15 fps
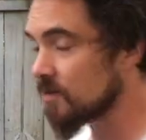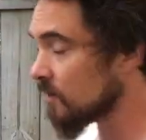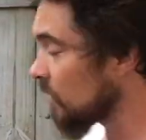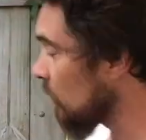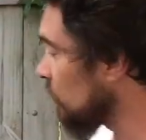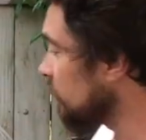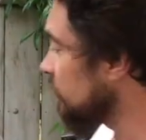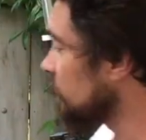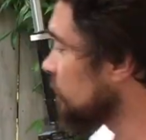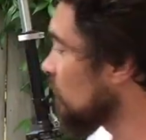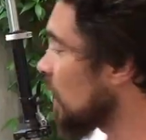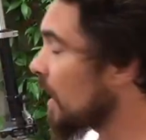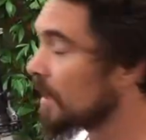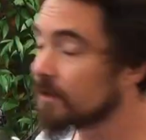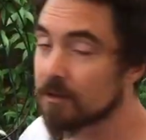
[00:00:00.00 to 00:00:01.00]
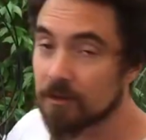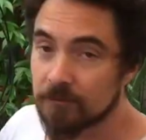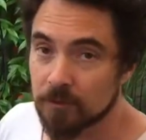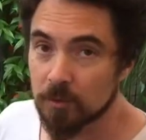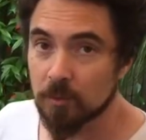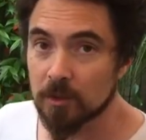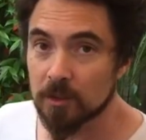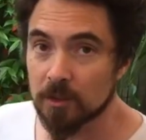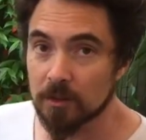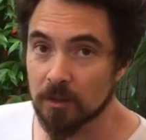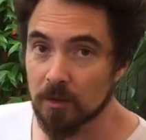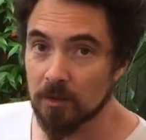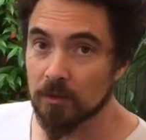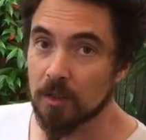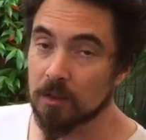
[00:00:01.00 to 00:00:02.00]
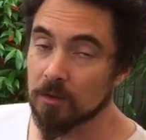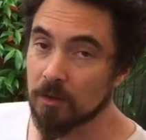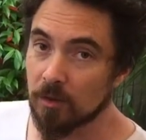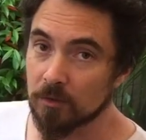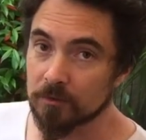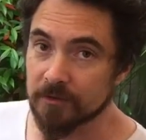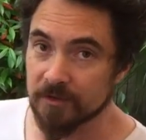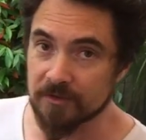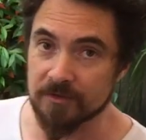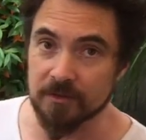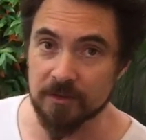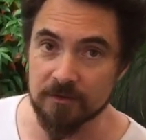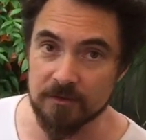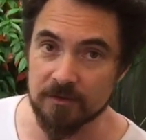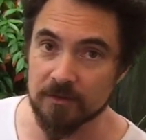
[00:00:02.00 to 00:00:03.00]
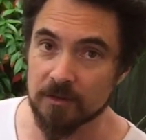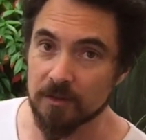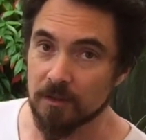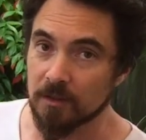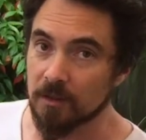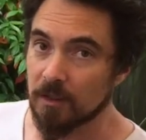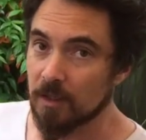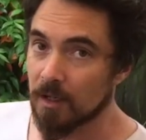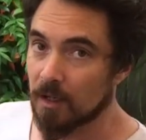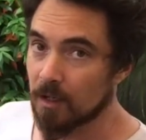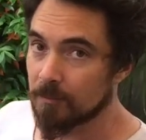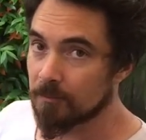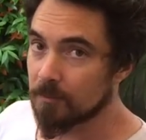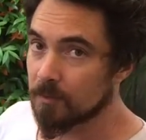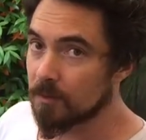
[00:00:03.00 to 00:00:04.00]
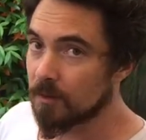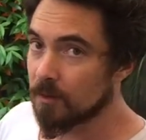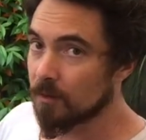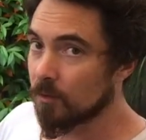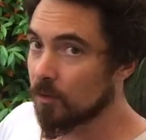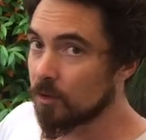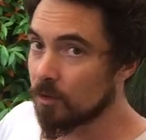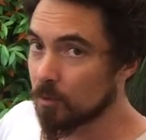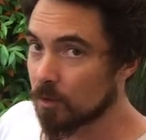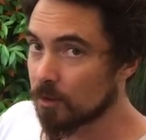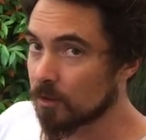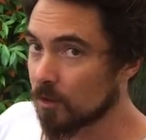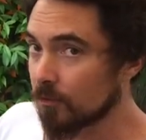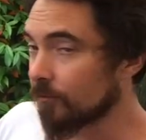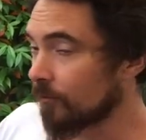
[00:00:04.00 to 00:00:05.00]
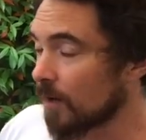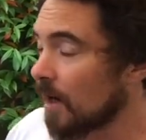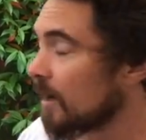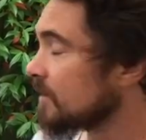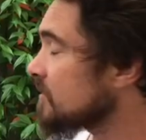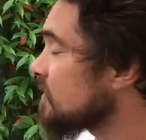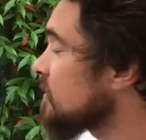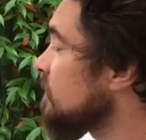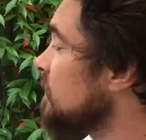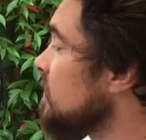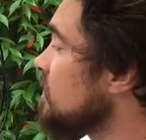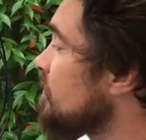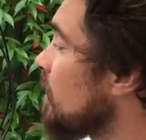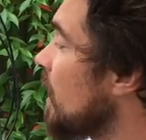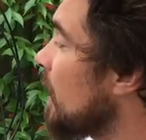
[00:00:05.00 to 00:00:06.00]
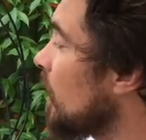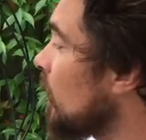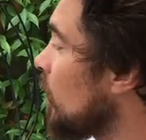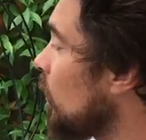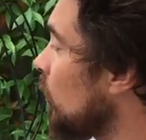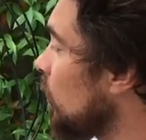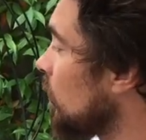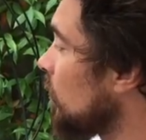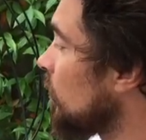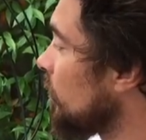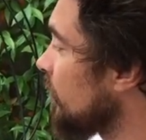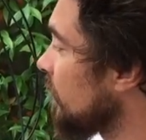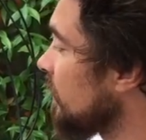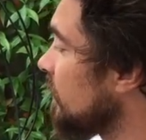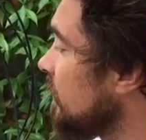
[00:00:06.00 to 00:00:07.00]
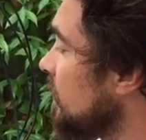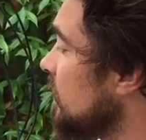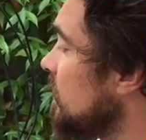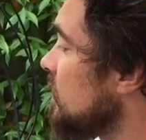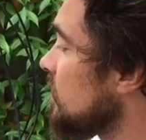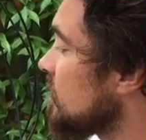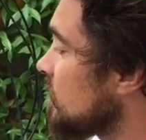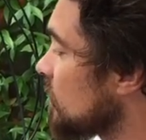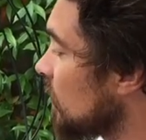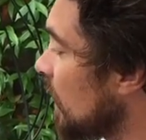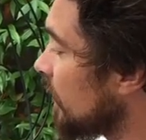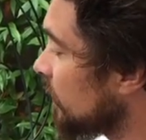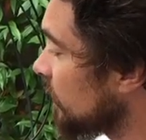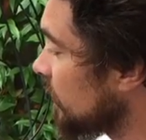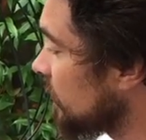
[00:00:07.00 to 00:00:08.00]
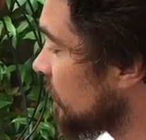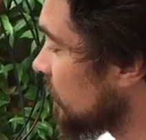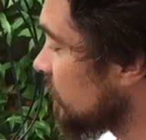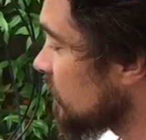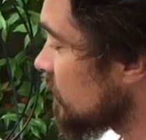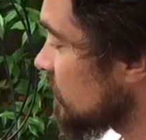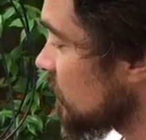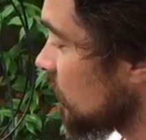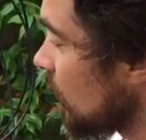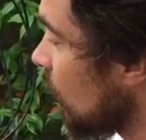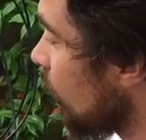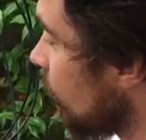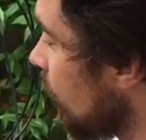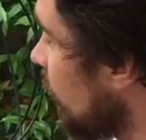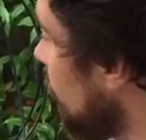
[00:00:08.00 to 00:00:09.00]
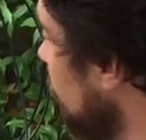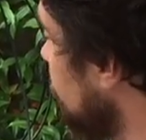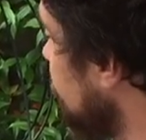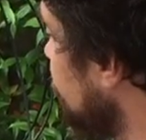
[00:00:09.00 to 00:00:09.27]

slower to ride. If you want to go a long distance or you want to go fast, this bike will be slightly slower.